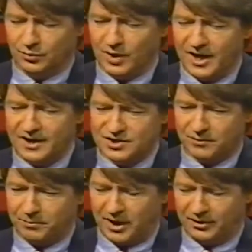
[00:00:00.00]
range
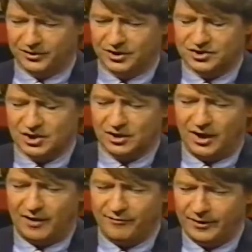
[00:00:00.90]
of politics in
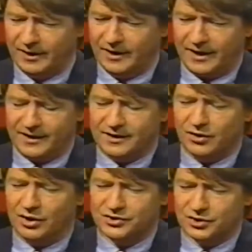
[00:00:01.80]
life, and it
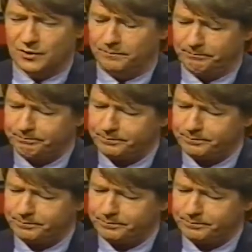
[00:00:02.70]
also,